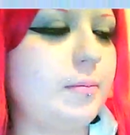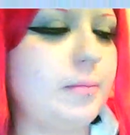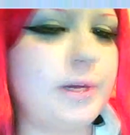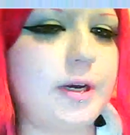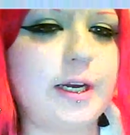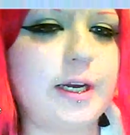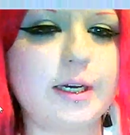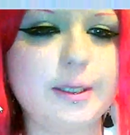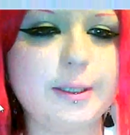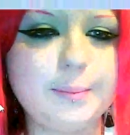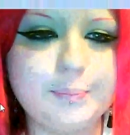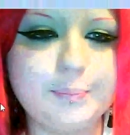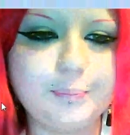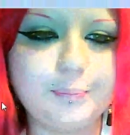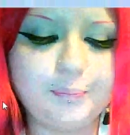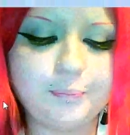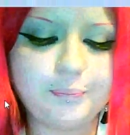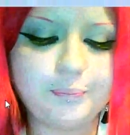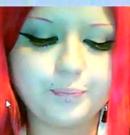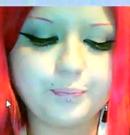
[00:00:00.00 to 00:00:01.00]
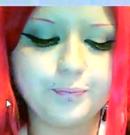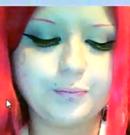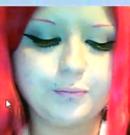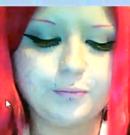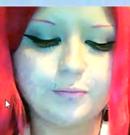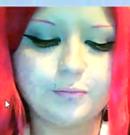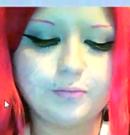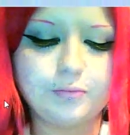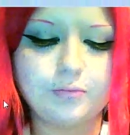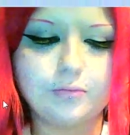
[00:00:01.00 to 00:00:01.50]
my
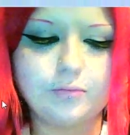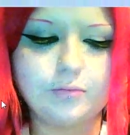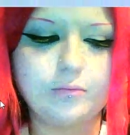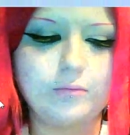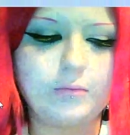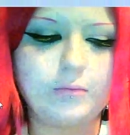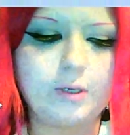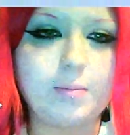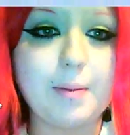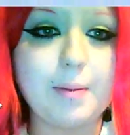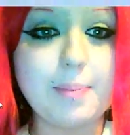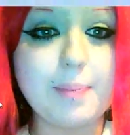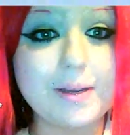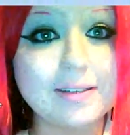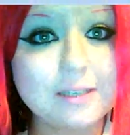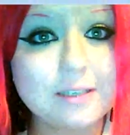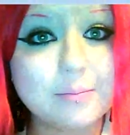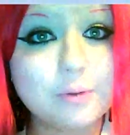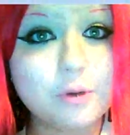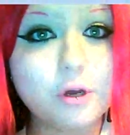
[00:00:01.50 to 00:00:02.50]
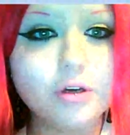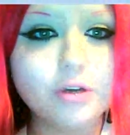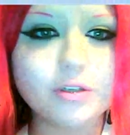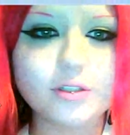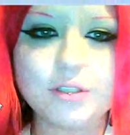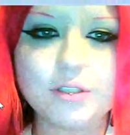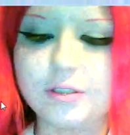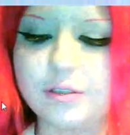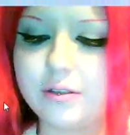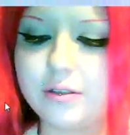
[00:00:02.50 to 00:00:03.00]
my piercing
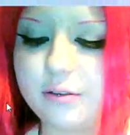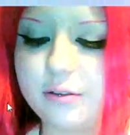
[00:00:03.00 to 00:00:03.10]
box.